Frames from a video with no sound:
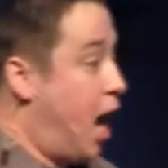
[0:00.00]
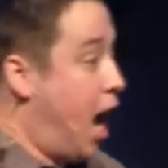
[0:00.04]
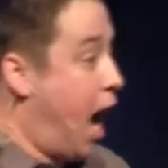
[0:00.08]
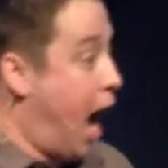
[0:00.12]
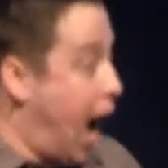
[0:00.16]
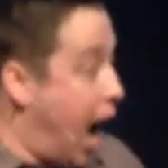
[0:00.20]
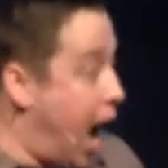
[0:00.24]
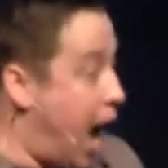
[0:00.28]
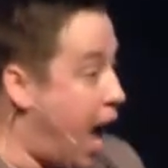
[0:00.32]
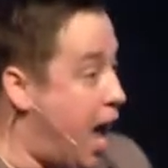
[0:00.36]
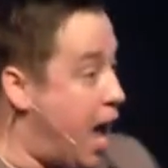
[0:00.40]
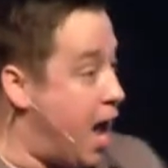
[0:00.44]

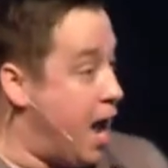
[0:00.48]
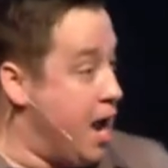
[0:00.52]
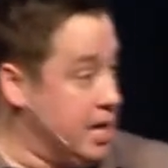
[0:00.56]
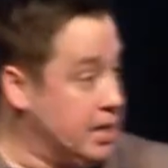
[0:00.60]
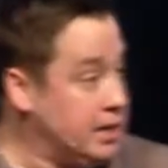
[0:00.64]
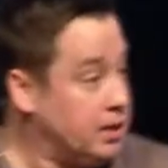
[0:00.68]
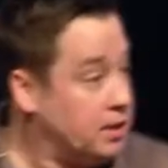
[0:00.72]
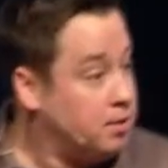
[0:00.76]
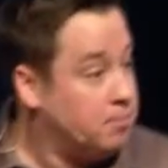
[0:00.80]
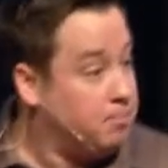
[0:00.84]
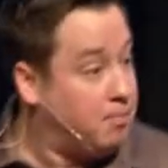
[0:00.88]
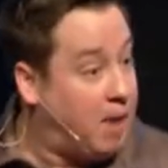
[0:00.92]
I,
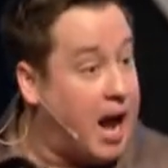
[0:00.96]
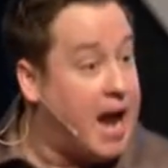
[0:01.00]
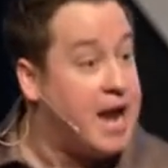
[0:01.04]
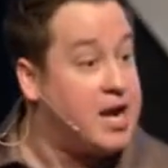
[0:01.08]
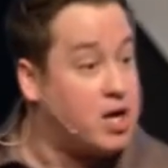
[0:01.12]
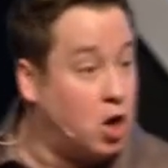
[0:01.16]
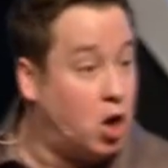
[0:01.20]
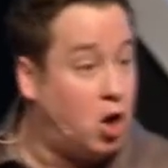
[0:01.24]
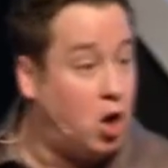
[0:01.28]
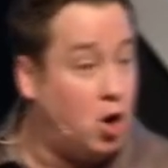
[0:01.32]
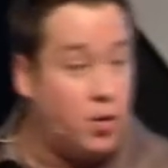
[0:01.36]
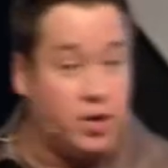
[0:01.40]
my
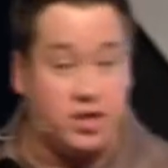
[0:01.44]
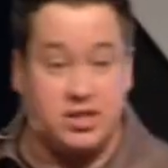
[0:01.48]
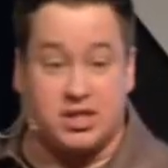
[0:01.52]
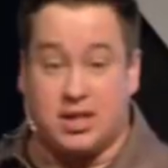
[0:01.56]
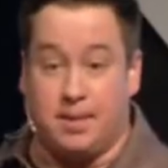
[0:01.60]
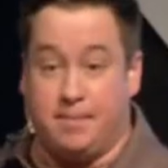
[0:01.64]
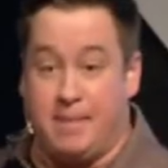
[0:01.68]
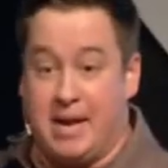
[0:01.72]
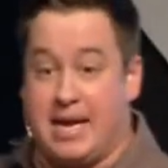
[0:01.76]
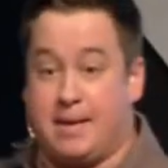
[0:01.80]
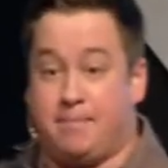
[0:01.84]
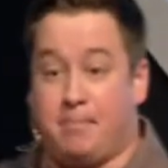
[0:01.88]
goal was to
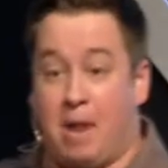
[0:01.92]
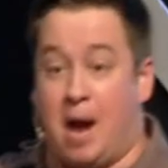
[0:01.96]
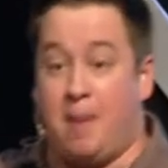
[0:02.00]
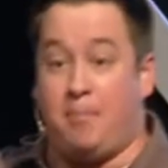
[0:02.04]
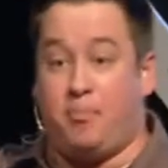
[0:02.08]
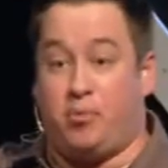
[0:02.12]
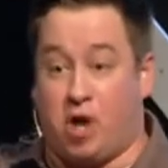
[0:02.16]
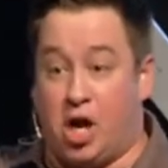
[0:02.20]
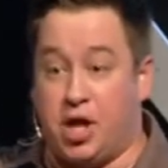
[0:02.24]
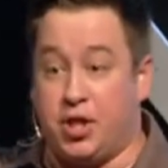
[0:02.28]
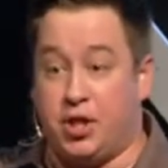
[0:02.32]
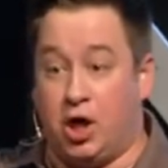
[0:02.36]
make my
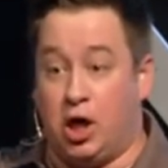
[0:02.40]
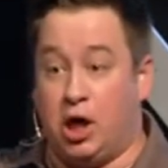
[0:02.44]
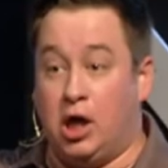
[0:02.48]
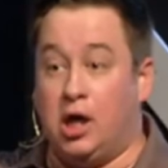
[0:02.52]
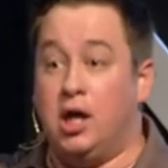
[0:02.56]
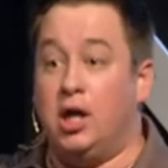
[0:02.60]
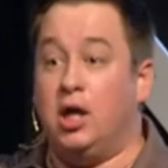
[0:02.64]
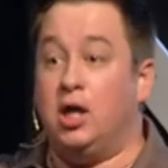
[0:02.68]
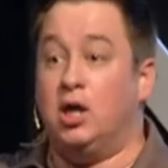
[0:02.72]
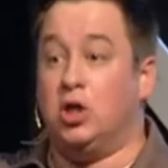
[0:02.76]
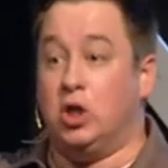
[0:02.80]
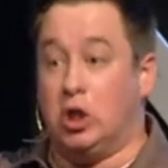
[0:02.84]
brother
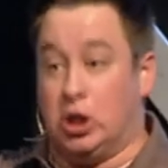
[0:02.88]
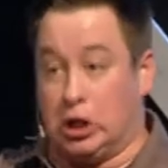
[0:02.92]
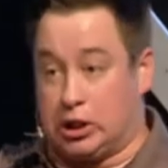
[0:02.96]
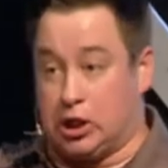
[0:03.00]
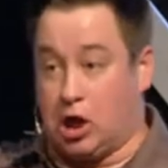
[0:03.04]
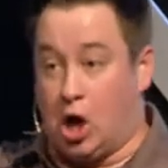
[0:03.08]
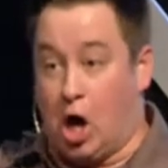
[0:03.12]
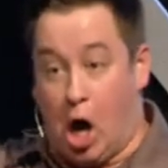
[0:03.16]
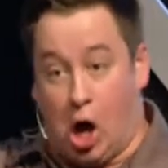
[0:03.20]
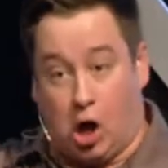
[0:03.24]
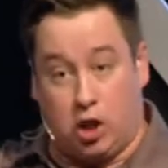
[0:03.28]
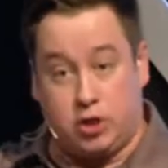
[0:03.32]
look
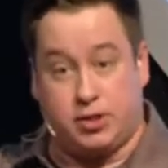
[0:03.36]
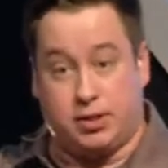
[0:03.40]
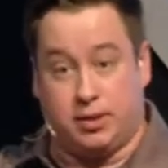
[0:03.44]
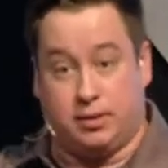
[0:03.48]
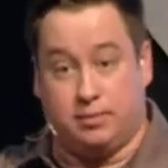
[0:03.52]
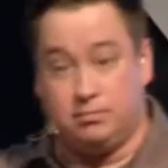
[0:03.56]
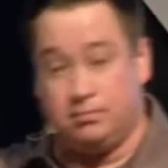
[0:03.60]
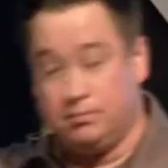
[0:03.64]
awesome.